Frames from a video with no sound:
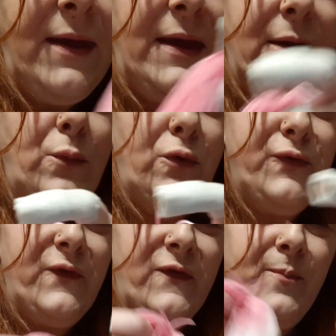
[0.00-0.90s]
It will
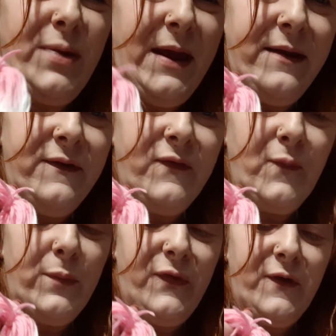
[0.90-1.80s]
just blend
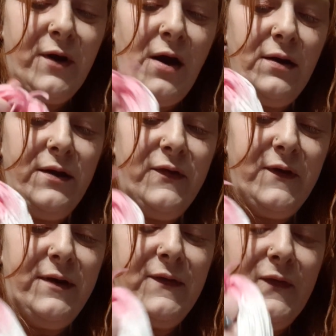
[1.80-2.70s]
with the colour
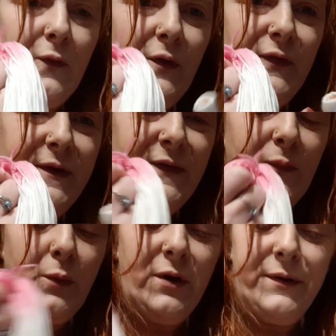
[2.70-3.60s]
that's on this
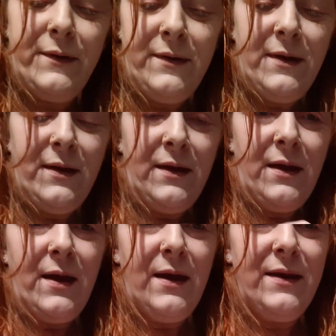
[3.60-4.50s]
one,
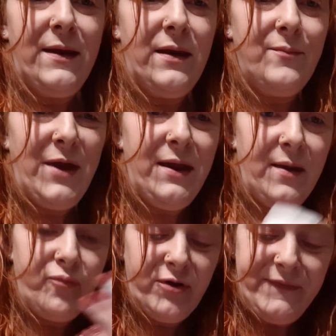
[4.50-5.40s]
and then make a
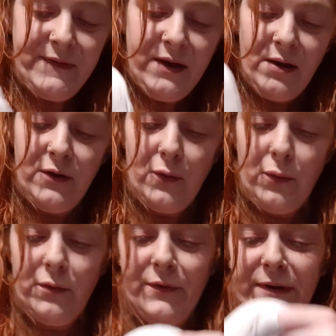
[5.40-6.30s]
pretty colour
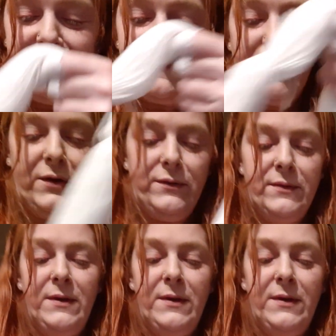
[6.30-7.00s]
all on its own.